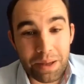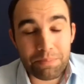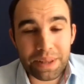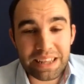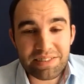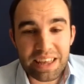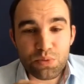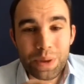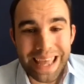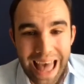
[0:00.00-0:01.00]
But he says,
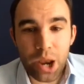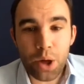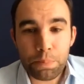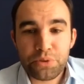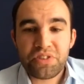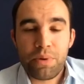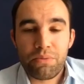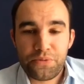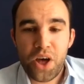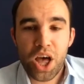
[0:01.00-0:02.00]
we cannot put him
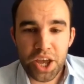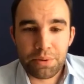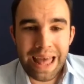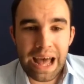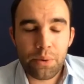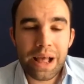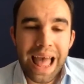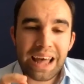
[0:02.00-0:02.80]
on furlough now